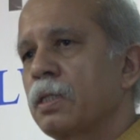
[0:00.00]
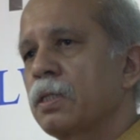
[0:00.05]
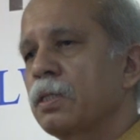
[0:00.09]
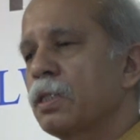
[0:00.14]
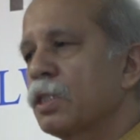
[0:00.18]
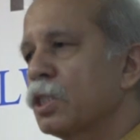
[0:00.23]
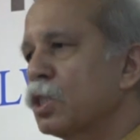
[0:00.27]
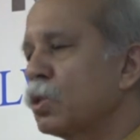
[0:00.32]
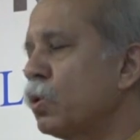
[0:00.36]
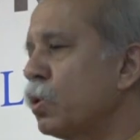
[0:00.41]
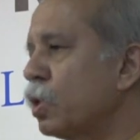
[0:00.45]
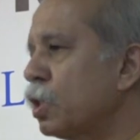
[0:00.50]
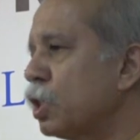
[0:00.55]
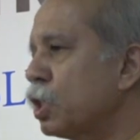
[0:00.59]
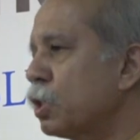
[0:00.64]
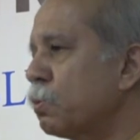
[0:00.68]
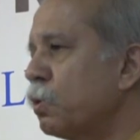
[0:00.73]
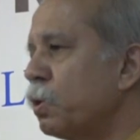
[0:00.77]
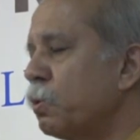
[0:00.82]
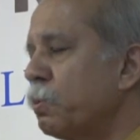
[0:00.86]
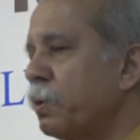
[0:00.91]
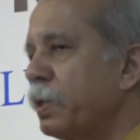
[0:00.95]
The
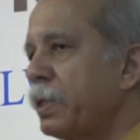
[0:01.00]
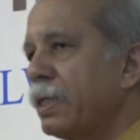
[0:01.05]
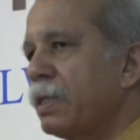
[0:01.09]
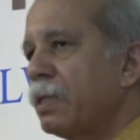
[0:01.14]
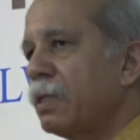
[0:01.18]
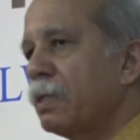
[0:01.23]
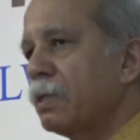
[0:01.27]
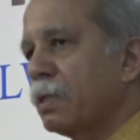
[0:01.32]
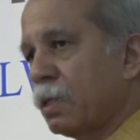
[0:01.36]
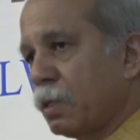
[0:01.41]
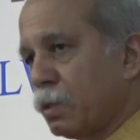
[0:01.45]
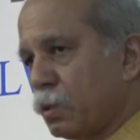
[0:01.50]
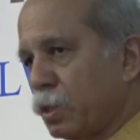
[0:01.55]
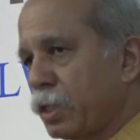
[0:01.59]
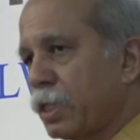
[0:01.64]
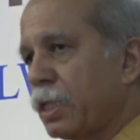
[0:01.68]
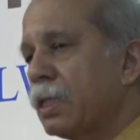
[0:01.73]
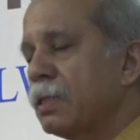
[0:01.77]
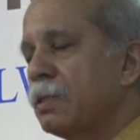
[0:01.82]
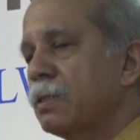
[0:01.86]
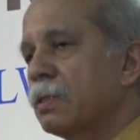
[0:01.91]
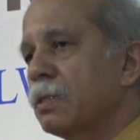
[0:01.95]
students' movement in
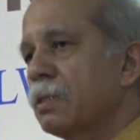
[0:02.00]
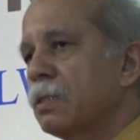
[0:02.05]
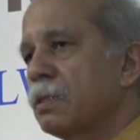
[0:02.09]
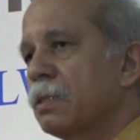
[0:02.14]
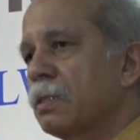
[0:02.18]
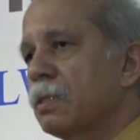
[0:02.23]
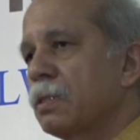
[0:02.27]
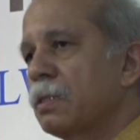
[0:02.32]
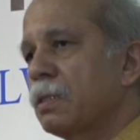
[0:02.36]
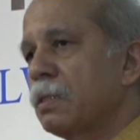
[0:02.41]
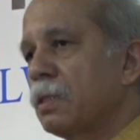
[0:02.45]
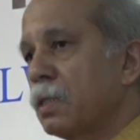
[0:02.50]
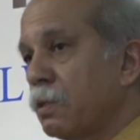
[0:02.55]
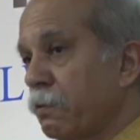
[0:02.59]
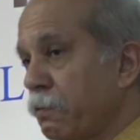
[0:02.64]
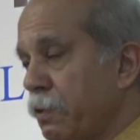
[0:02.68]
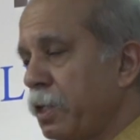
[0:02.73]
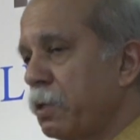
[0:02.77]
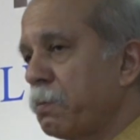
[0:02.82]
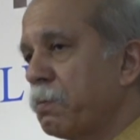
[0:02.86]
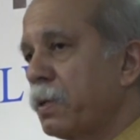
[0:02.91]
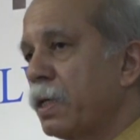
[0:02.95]
Gujarat,
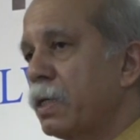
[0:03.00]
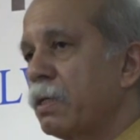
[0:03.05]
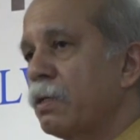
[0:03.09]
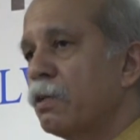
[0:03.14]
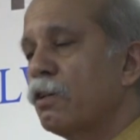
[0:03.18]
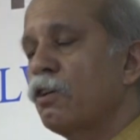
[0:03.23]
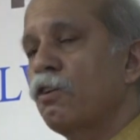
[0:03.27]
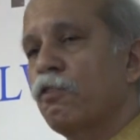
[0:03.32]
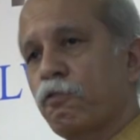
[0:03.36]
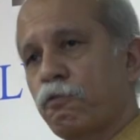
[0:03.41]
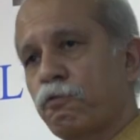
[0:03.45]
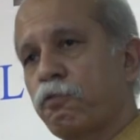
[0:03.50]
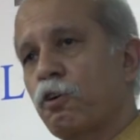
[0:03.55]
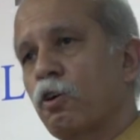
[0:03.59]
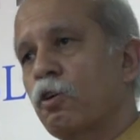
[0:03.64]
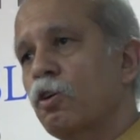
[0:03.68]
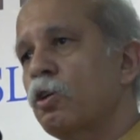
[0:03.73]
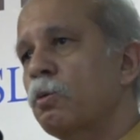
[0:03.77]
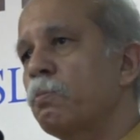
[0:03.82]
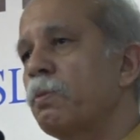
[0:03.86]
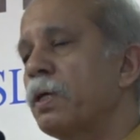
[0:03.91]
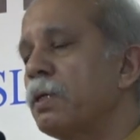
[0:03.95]
Navnirma,
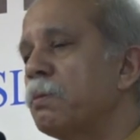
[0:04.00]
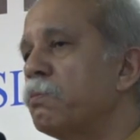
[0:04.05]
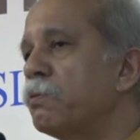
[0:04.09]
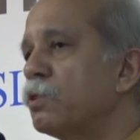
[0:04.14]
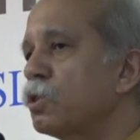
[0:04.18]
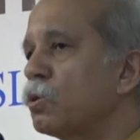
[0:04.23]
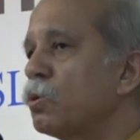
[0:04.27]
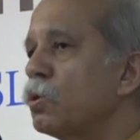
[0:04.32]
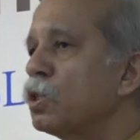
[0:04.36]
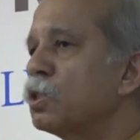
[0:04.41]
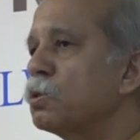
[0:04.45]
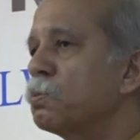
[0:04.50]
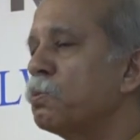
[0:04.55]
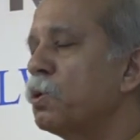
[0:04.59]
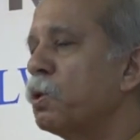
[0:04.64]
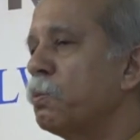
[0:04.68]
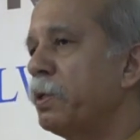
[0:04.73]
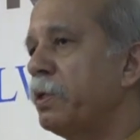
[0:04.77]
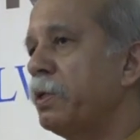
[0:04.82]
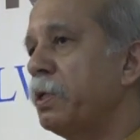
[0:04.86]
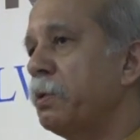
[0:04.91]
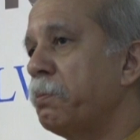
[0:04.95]
followed by the students'
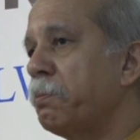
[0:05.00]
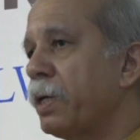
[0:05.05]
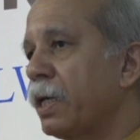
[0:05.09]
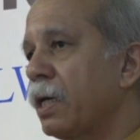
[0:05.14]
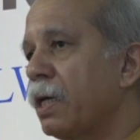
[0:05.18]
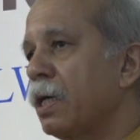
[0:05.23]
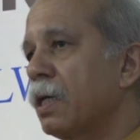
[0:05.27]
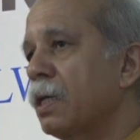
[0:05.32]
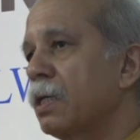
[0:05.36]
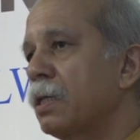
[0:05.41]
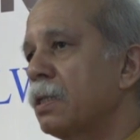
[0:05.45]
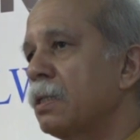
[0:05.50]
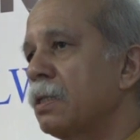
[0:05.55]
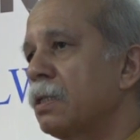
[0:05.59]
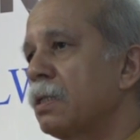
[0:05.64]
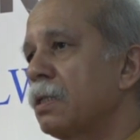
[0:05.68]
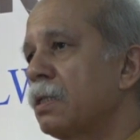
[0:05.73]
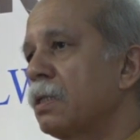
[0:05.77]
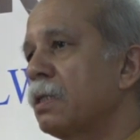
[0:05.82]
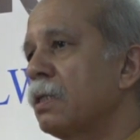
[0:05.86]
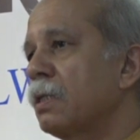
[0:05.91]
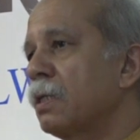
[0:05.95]
movement in Bihar,
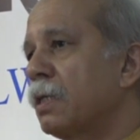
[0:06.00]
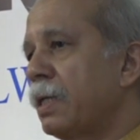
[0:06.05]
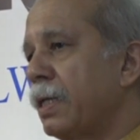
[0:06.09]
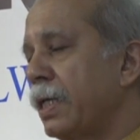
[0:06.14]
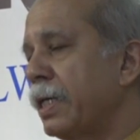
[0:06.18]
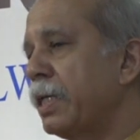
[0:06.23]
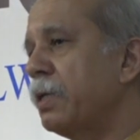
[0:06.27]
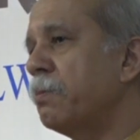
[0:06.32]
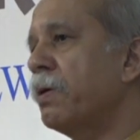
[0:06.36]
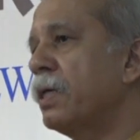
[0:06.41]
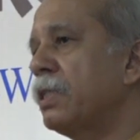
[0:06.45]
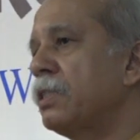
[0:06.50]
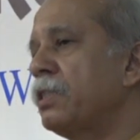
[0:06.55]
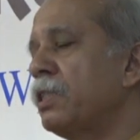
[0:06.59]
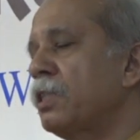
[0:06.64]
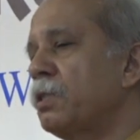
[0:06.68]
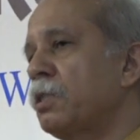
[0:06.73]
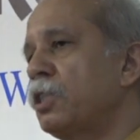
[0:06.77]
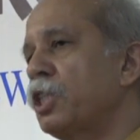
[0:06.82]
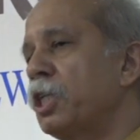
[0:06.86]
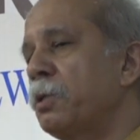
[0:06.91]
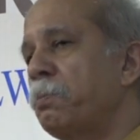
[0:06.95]
led by
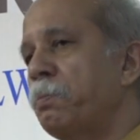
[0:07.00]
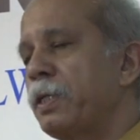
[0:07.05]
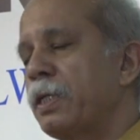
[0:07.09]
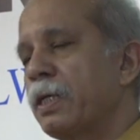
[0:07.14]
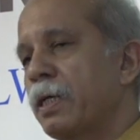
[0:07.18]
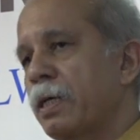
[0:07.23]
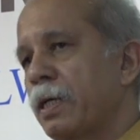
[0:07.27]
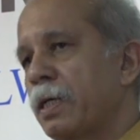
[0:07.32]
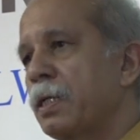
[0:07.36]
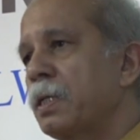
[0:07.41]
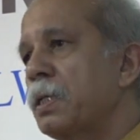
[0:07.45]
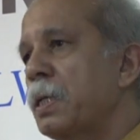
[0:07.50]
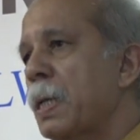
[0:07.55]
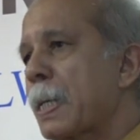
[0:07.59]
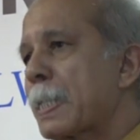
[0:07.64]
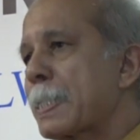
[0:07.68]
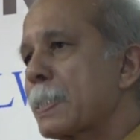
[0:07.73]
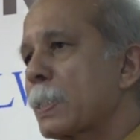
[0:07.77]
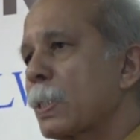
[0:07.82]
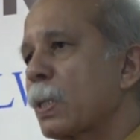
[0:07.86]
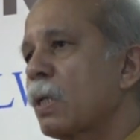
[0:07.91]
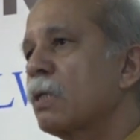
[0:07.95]
J.P. Narayan.
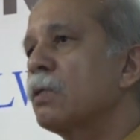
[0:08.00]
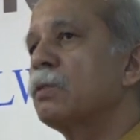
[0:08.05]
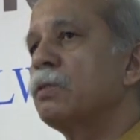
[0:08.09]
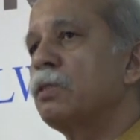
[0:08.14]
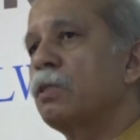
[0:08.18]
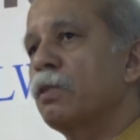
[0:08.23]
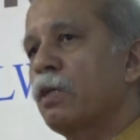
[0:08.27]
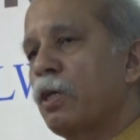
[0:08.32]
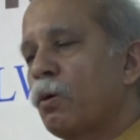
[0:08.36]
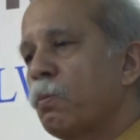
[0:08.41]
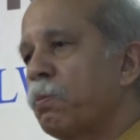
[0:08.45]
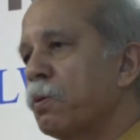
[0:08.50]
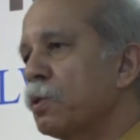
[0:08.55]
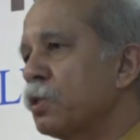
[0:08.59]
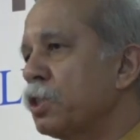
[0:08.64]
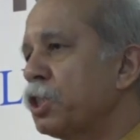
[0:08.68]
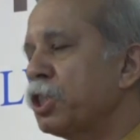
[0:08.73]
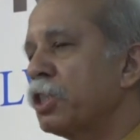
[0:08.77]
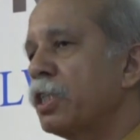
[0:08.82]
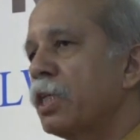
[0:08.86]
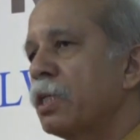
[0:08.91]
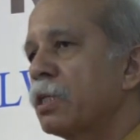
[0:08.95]
The
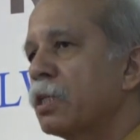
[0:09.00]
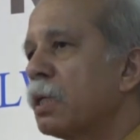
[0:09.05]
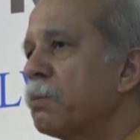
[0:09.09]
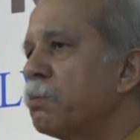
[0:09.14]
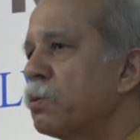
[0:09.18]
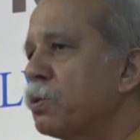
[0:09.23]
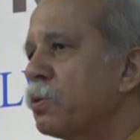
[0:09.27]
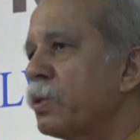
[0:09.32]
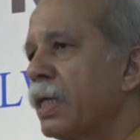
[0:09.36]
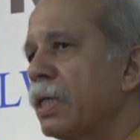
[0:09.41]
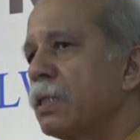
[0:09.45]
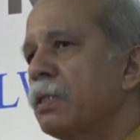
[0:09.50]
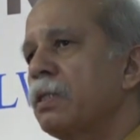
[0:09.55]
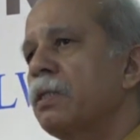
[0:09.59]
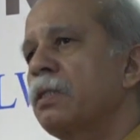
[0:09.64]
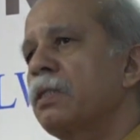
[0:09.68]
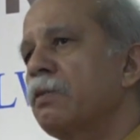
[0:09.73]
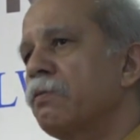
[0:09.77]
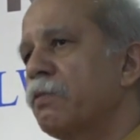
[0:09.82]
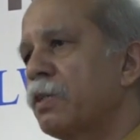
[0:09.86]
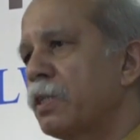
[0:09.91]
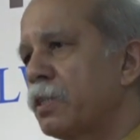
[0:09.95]
opposition had come together,
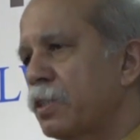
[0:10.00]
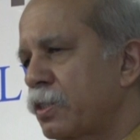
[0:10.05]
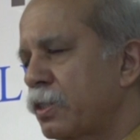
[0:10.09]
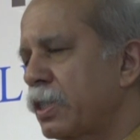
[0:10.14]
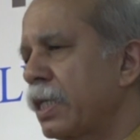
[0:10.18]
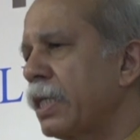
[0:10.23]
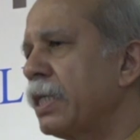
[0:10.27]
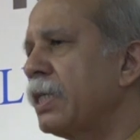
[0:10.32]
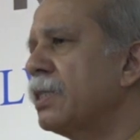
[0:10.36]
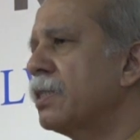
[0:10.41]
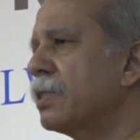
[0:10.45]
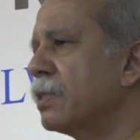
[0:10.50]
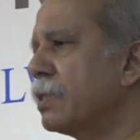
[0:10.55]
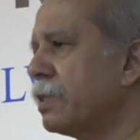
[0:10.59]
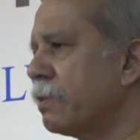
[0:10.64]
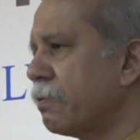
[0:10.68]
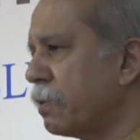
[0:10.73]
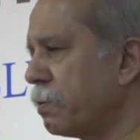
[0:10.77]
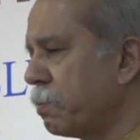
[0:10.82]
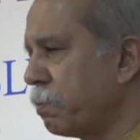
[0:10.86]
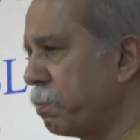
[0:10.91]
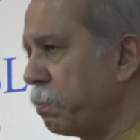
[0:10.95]
there were strikes,
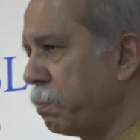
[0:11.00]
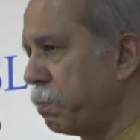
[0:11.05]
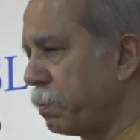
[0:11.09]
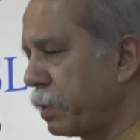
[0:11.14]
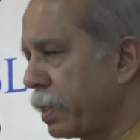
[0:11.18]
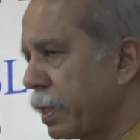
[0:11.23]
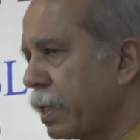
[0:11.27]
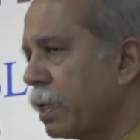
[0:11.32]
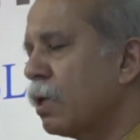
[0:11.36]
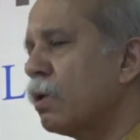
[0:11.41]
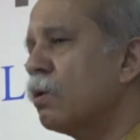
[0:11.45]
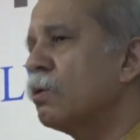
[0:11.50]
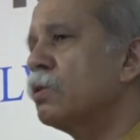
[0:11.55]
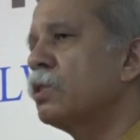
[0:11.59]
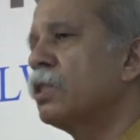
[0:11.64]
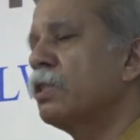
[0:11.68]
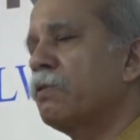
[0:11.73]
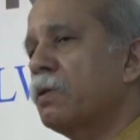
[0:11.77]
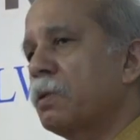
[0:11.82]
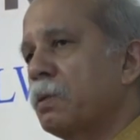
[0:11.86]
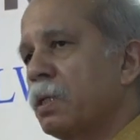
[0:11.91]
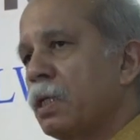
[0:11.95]
there were gheravs,
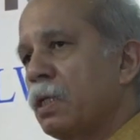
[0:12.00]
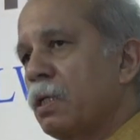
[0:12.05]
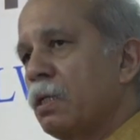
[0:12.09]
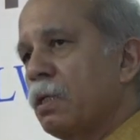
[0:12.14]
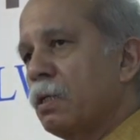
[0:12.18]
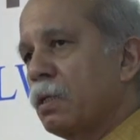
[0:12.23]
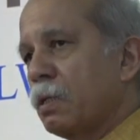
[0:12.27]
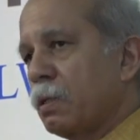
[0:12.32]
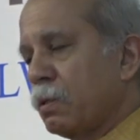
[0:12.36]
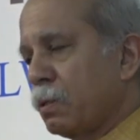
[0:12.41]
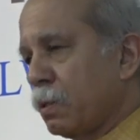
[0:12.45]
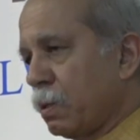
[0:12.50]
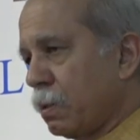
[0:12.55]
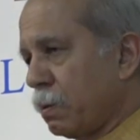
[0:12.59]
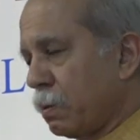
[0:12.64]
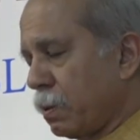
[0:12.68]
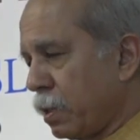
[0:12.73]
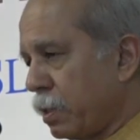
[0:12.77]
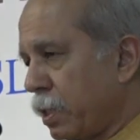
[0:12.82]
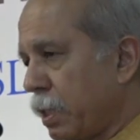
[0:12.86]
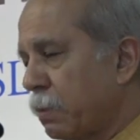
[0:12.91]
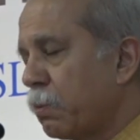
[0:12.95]
there
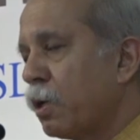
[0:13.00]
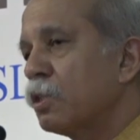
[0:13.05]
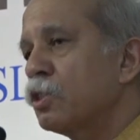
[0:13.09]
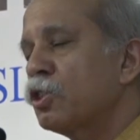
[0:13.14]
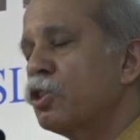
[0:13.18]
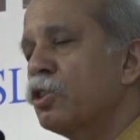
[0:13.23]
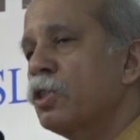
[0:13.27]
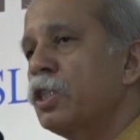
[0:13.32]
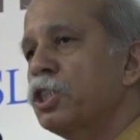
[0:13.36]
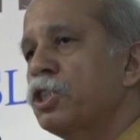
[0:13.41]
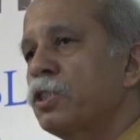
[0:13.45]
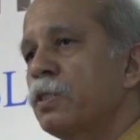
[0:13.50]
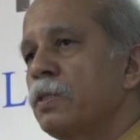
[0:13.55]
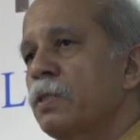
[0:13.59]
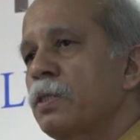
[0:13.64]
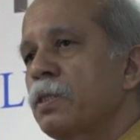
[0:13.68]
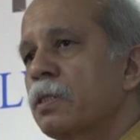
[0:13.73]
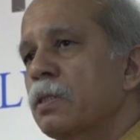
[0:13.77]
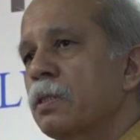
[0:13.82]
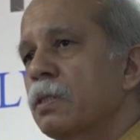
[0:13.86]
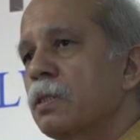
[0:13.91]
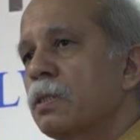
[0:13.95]
were
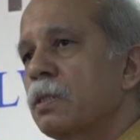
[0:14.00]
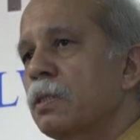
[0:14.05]
demonstrations.